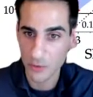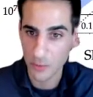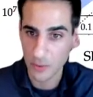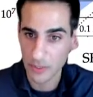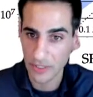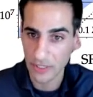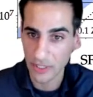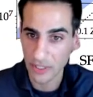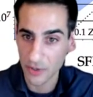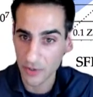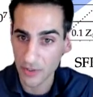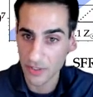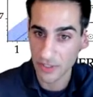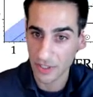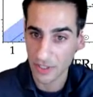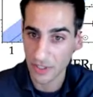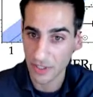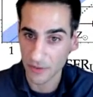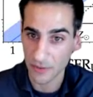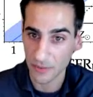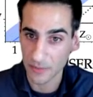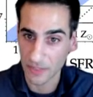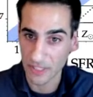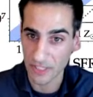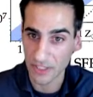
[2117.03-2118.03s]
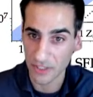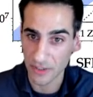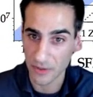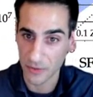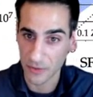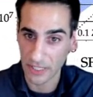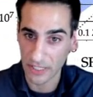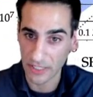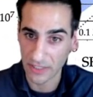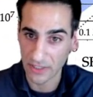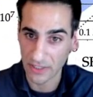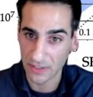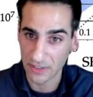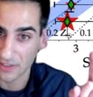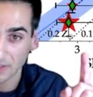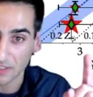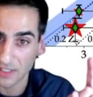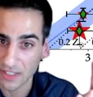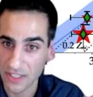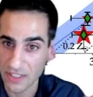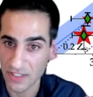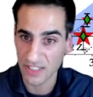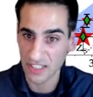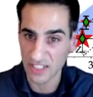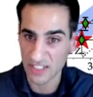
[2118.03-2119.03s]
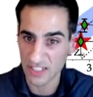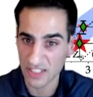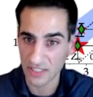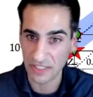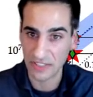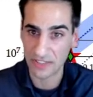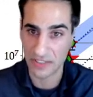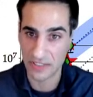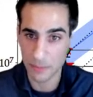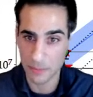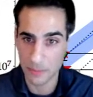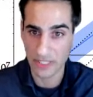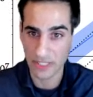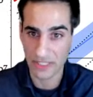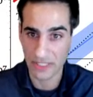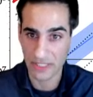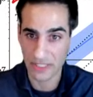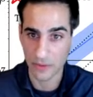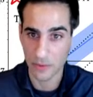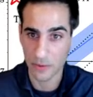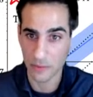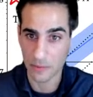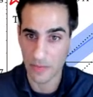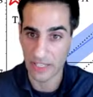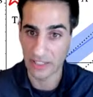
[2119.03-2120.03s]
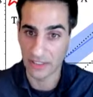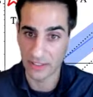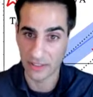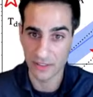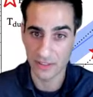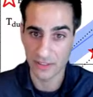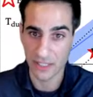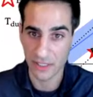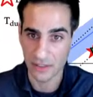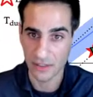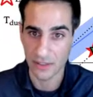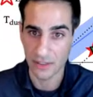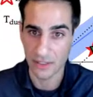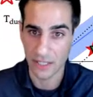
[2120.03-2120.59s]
with low star formation rates essentially typically remain undetected,